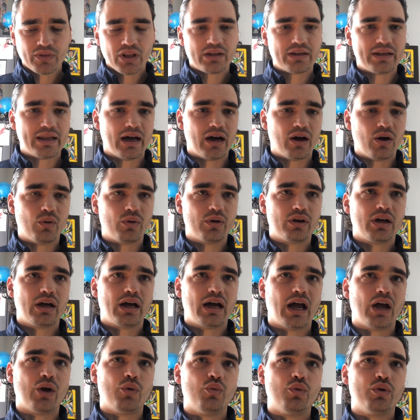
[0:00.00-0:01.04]
Now,
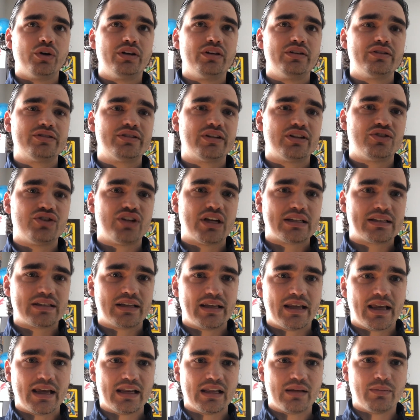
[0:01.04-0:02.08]
I wouldn't suggest
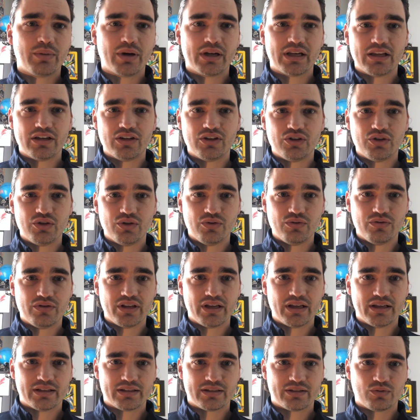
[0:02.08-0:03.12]
that anybody do
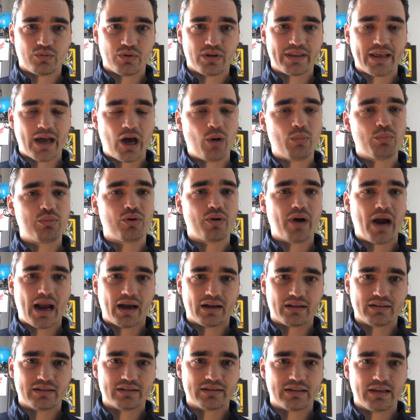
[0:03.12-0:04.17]
this without
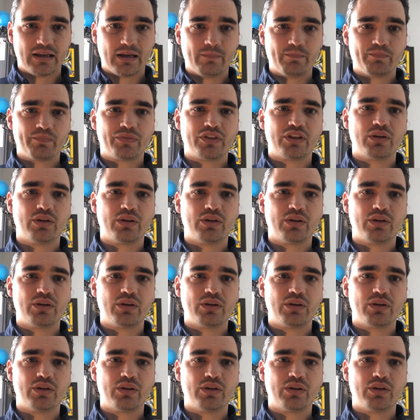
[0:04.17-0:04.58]
practicing.